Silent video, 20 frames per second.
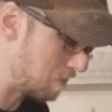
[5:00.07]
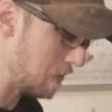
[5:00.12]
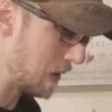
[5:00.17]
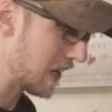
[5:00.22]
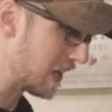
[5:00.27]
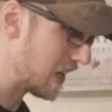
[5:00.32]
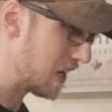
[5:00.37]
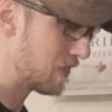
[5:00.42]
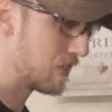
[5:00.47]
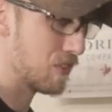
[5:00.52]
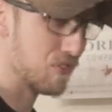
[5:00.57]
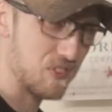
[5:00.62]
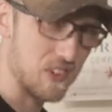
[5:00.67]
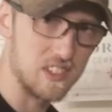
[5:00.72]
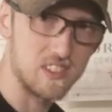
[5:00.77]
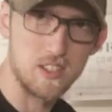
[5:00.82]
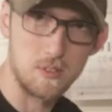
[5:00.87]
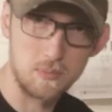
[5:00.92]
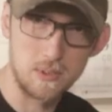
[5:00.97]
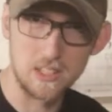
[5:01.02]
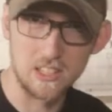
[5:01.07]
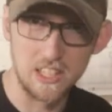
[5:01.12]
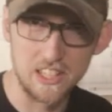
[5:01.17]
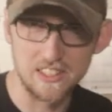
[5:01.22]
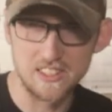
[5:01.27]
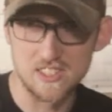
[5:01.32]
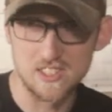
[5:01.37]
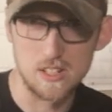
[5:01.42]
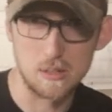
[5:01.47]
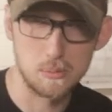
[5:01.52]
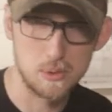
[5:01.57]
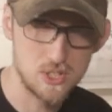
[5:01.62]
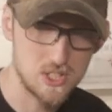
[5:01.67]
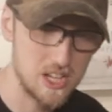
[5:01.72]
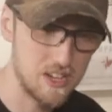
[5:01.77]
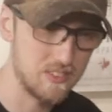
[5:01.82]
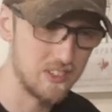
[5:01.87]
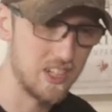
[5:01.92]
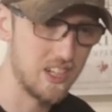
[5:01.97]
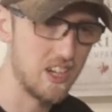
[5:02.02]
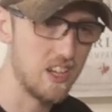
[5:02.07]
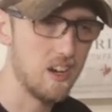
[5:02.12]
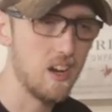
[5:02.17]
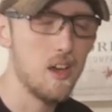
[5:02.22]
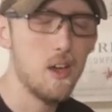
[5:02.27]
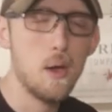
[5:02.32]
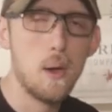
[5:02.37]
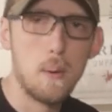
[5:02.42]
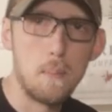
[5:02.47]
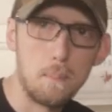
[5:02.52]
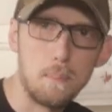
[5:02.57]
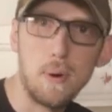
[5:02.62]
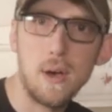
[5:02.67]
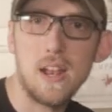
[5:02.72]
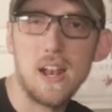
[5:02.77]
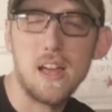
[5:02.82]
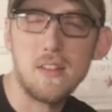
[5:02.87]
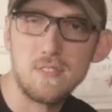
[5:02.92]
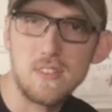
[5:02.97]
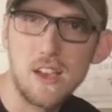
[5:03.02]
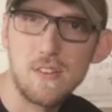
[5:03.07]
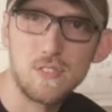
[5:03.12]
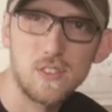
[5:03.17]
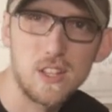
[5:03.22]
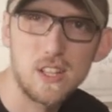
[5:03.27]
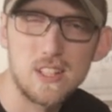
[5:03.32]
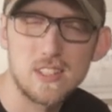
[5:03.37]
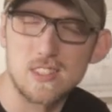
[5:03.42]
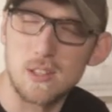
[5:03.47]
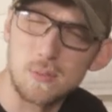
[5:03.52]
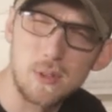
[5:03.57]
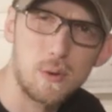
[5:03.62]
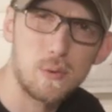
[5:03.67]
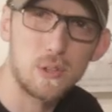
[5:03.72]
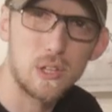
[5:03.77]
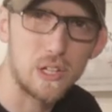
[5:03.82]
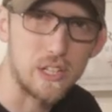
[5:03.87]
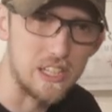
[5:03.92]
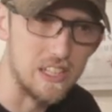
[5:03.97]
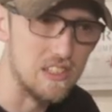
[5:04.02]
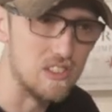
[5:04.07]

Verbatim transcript: big enough to fit something like this number seven in it, but I definitely, it's something I would look